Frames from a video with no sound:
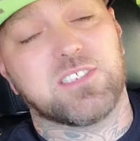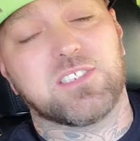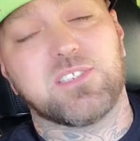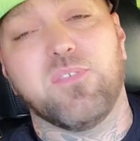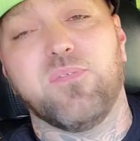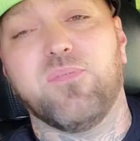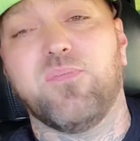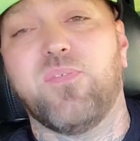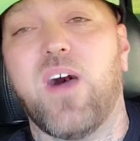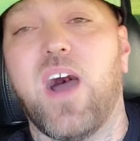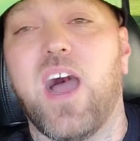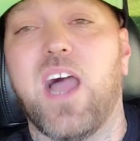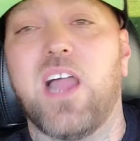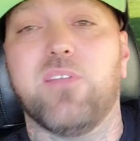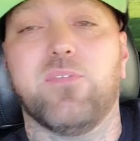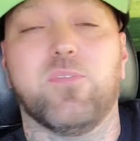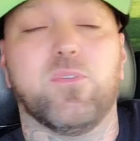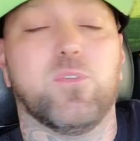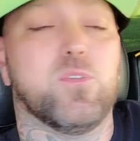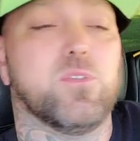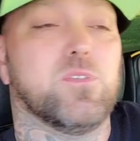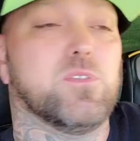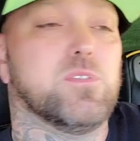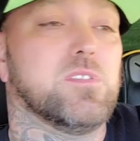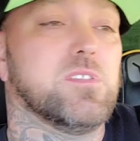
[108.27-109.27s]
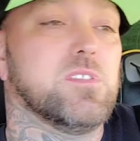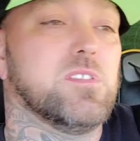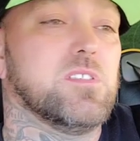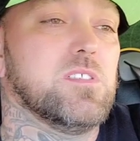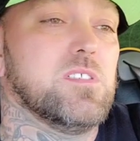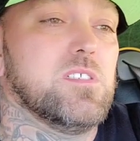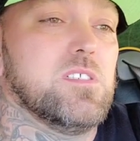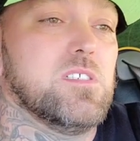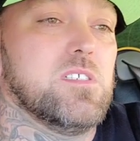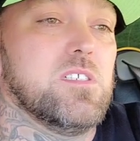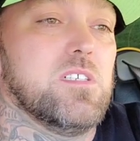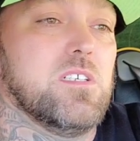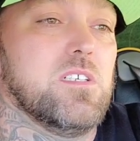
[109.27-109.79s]
survival
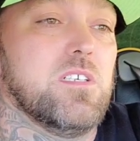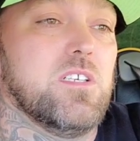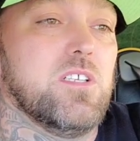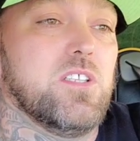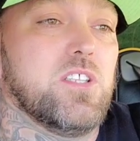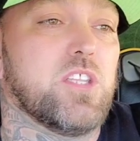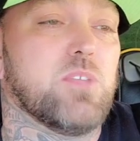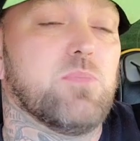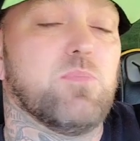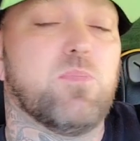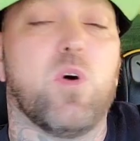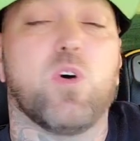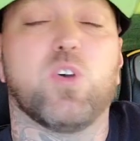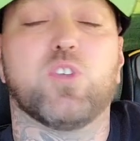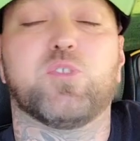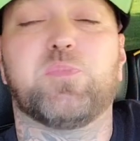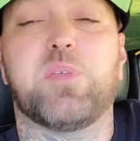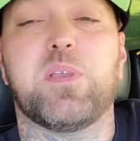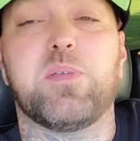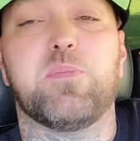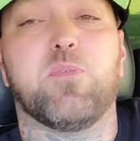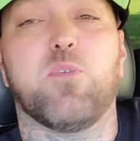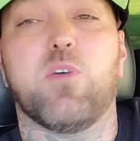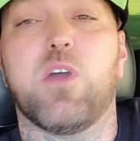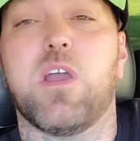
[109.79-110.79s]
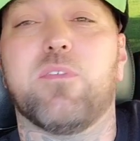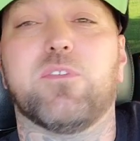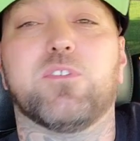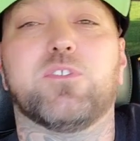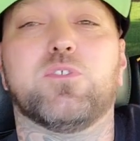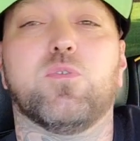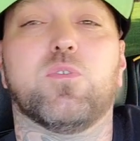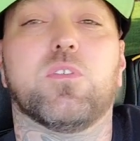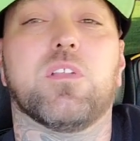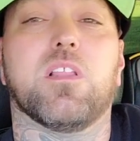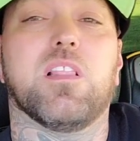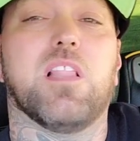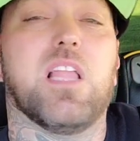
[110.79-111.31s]
that most people will ever do in a